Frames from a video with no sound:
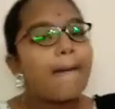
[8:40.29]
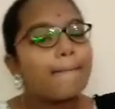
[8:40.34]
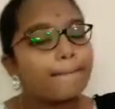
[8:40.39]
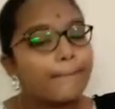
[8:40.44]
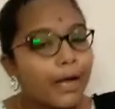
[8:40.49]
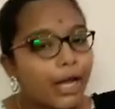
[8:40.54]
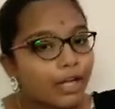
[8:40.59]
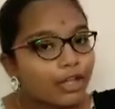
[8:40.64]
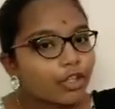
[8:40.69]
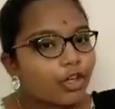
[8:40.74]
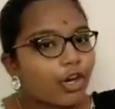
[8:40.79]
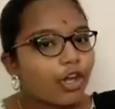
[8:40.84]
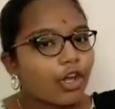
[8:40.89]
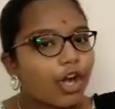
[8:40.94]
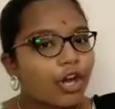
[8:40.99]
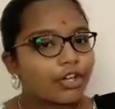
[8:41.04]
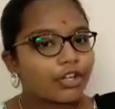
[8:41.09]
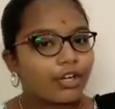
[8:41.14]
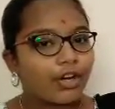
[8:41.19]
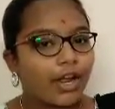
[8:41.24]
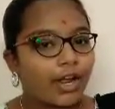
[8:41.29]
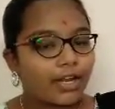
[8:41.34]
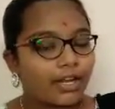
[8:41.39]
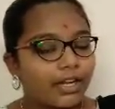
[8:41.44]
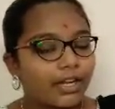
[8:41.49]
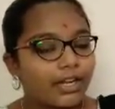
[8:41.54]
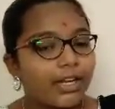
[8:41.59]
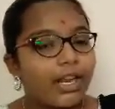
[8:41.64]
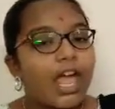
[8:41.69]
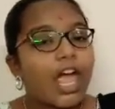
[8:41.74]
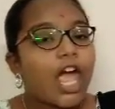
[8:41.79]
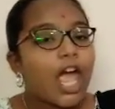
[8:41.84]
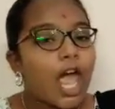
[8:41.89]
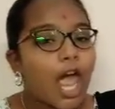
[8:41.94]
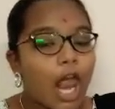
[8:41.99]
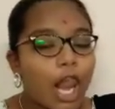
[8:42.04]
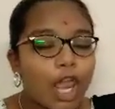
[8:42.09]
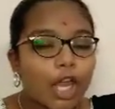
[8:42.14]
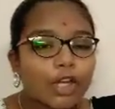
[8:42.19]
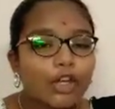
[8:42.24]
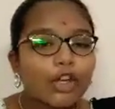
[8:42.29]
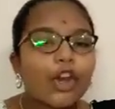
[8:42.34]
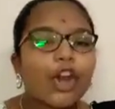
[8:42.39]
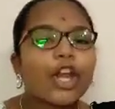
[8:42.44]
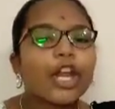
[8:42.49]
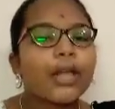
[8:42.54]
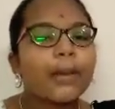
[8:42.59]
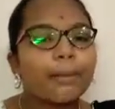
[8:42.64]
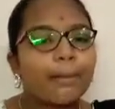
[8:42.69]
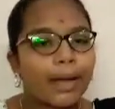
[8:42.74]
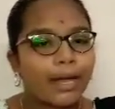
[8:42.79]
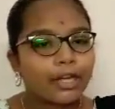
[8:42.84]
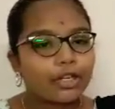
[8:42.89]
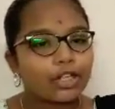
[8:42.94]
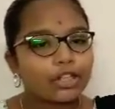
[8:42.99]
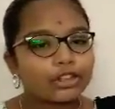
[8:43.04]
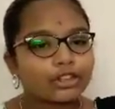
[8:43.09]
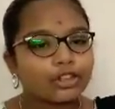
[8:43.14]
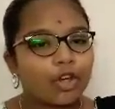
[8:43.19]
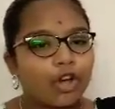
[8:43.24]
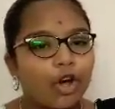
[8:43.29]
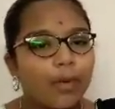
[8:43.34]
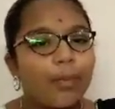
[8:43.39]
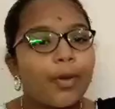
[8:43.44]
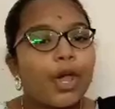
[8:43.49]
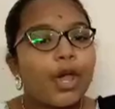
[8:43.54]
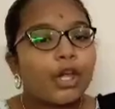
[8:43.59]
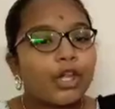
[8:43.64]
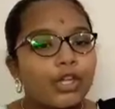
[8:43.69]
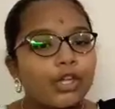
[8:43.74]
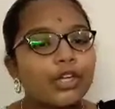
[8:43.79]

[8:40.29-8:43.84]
mitochondria in electronic microscope,